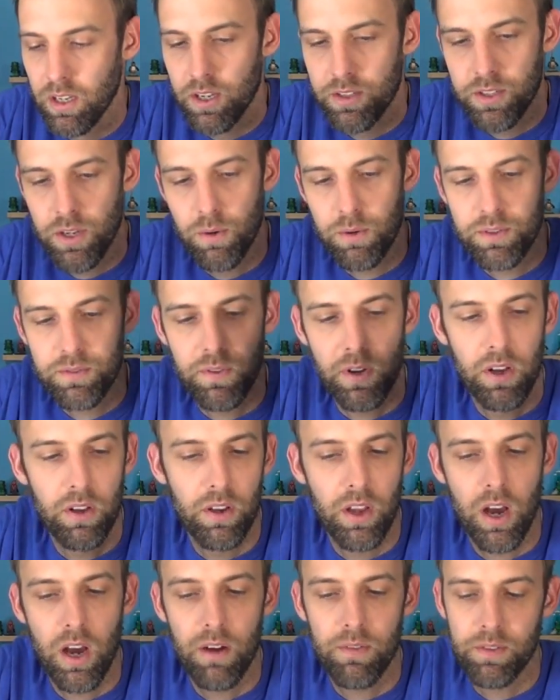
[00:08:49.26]
it's always
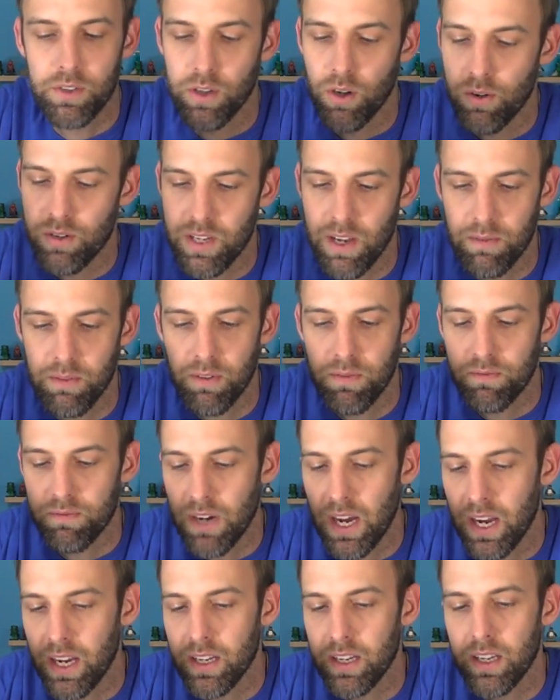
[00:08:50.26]
falling off, and you're always having to
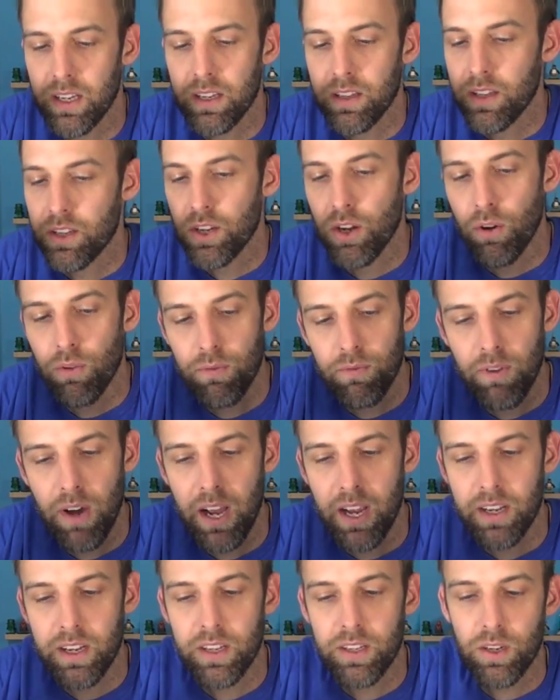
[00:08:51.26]
find it, and you don't
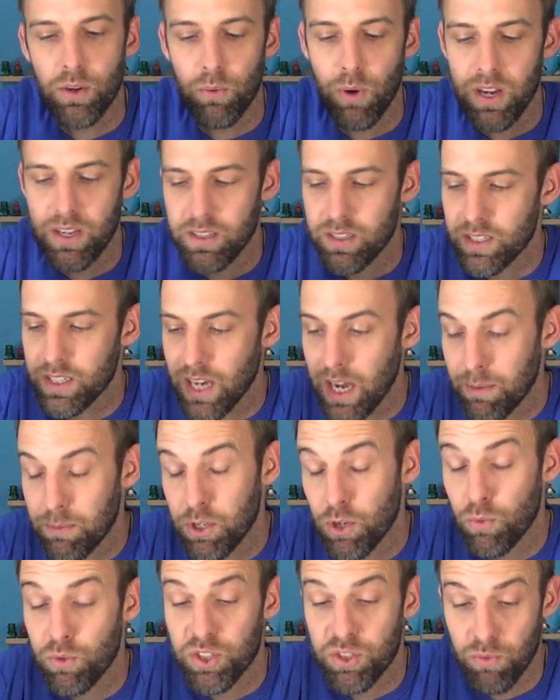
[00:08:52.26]
find it, and you're wasting time.
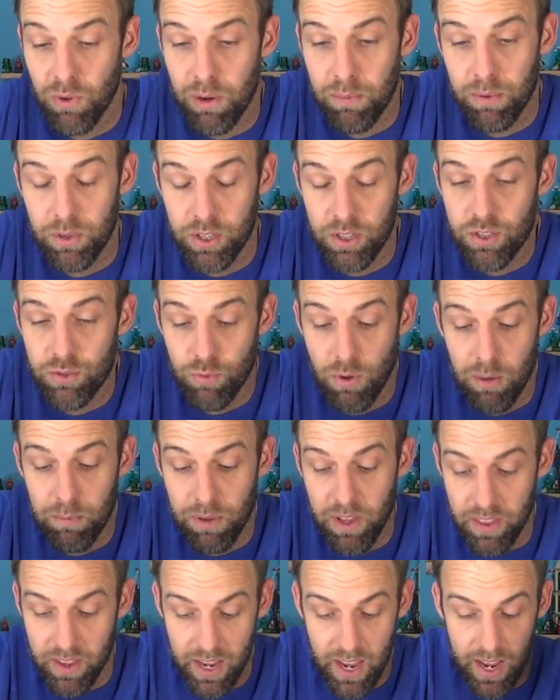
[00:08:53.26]
You just want to
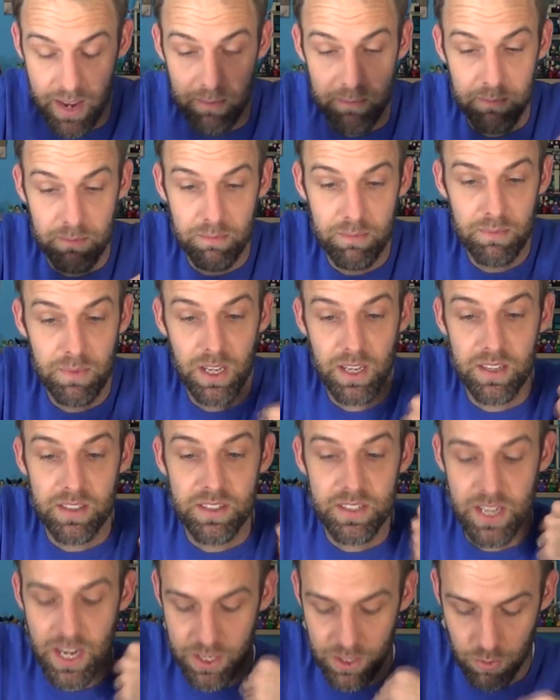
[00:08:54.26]
play the game, and
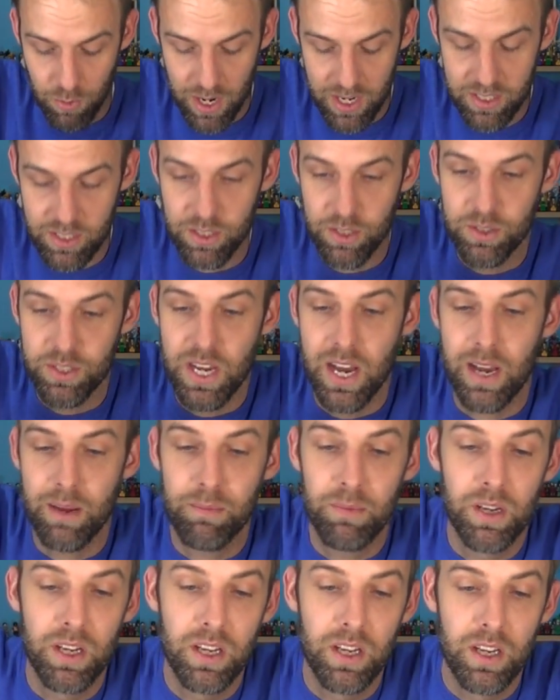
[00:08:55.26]
instead you're wasting your time
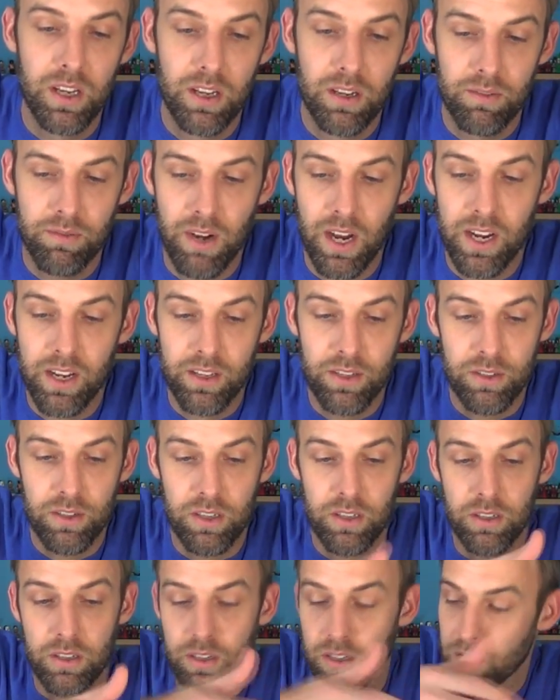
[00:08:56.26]
finding
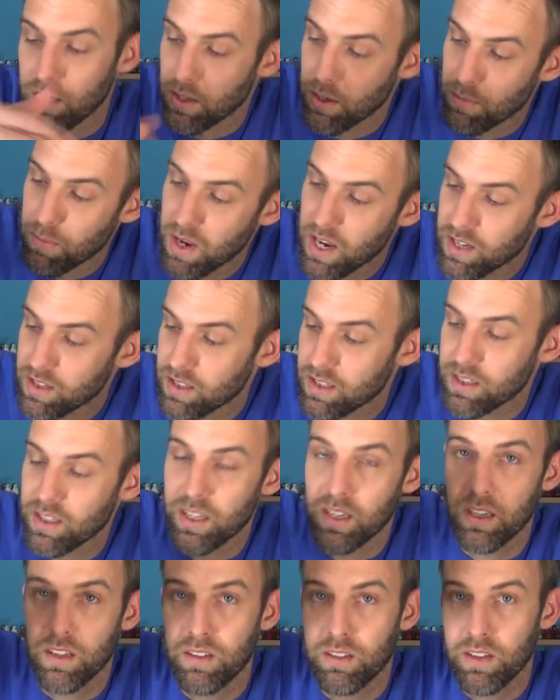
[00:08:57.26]
your pieces
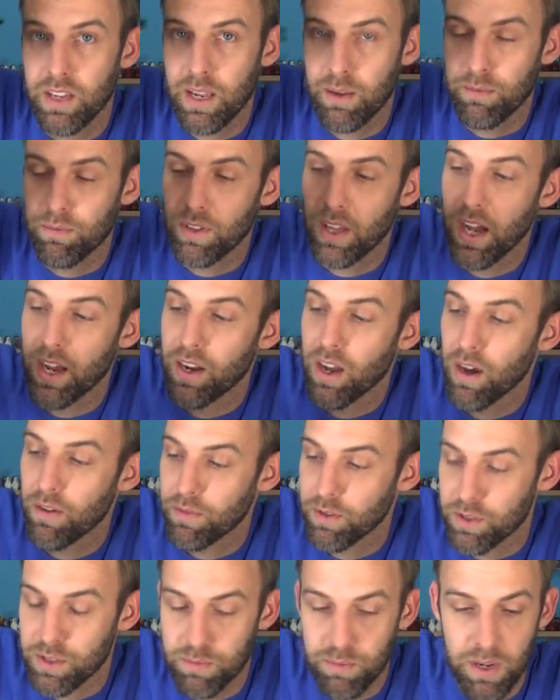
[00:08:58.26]
that came flying
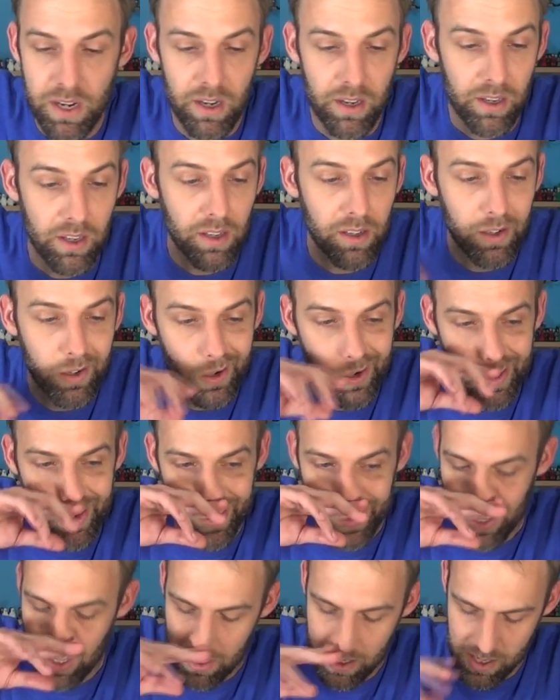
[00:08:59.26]
off your speeder.
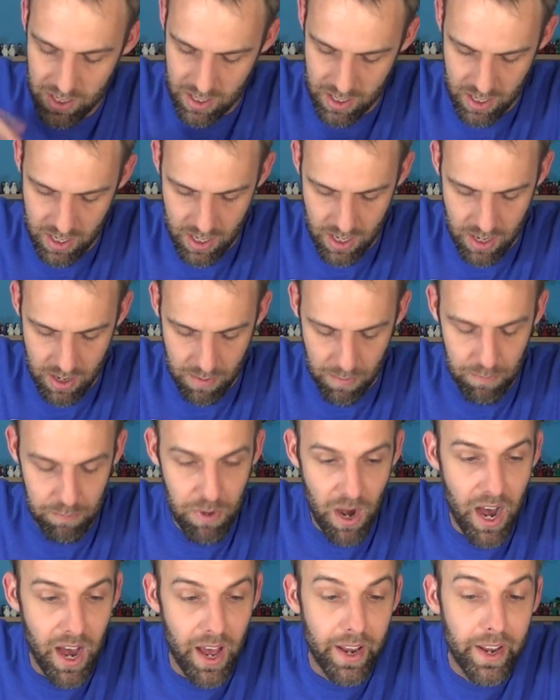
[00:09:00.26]

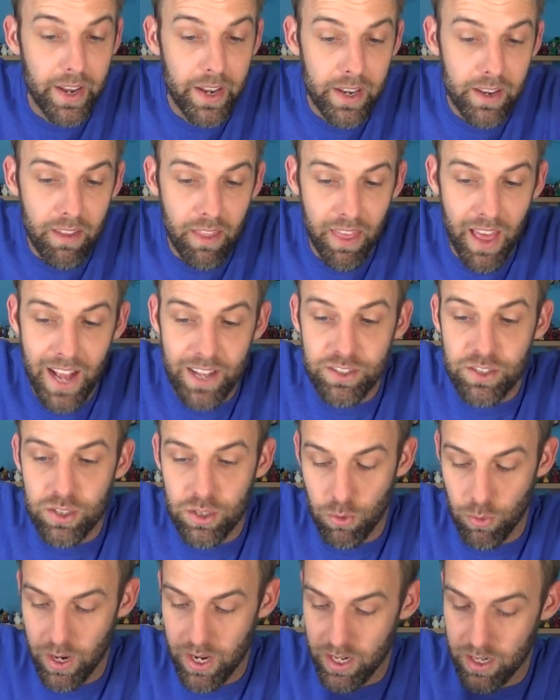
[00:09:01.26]
But that's
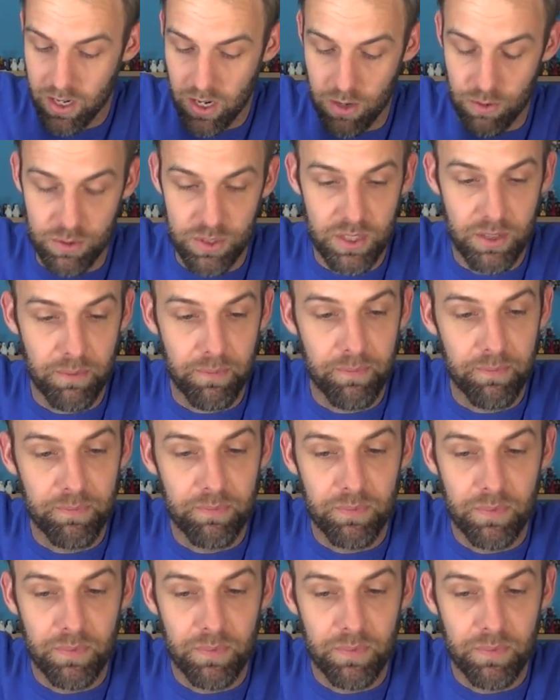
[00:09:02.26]
the way it goes.